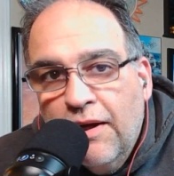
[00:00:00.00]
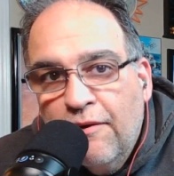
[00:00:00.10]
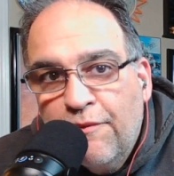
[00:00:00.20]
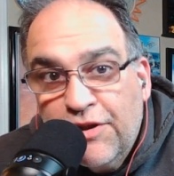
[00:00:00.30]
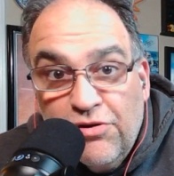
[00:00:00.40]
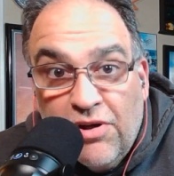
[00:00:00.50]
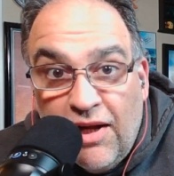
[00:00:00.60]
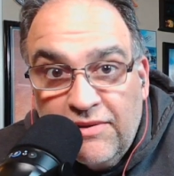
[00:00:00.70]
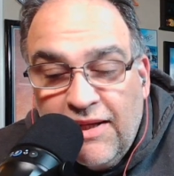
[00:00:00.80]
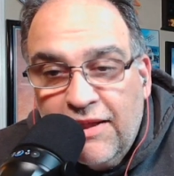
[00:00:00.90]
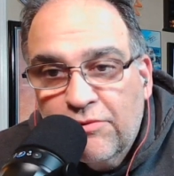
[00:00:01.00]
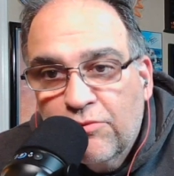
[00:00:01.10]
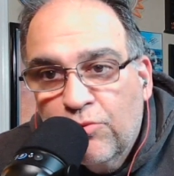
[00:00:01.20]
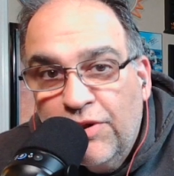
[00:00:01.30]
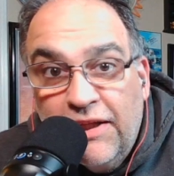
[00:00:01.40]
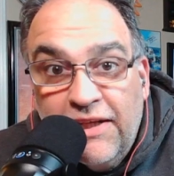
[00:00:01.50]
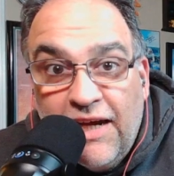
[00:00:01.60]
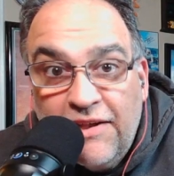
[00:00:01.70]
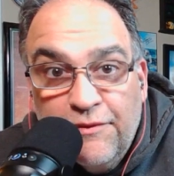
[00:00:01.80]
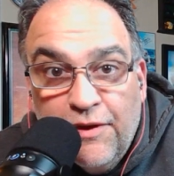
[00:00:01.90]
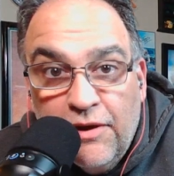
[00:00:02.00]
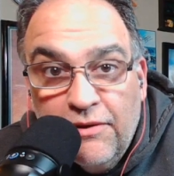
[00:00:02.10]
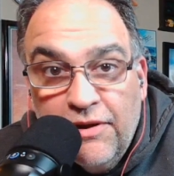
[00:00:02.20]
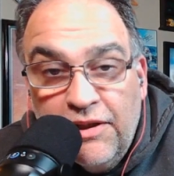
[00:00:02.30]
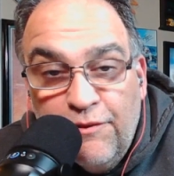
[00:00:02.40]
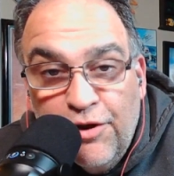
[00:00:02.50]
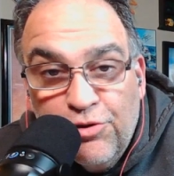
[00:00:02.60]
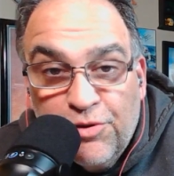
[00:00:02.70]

physical contact with any kind of individual,